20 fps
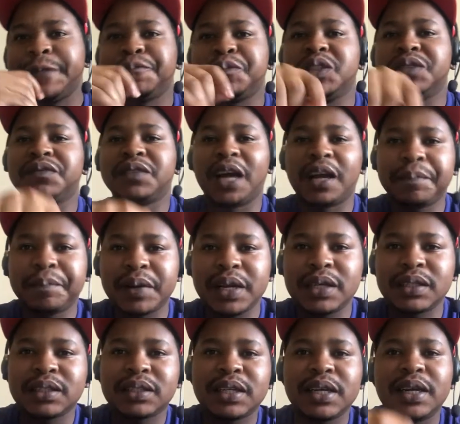If that
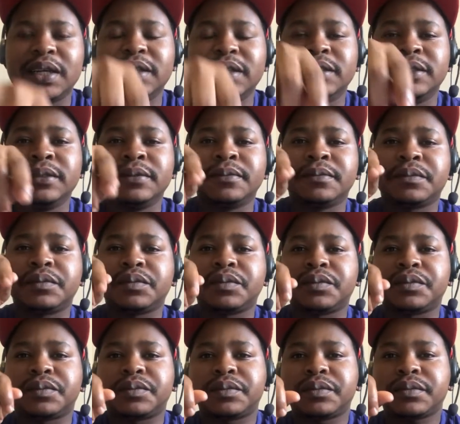president
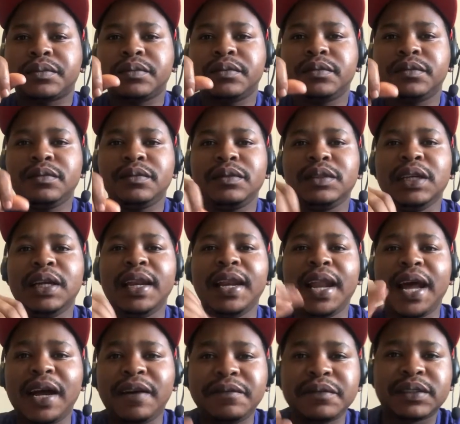
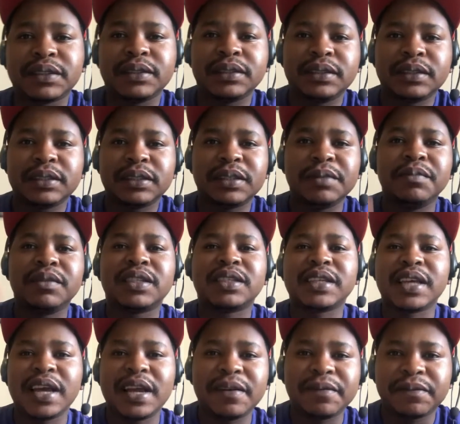loved
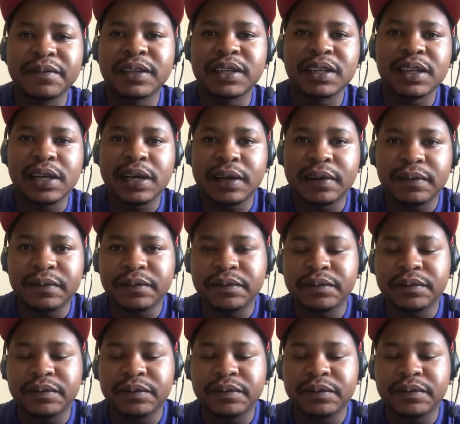himself enough,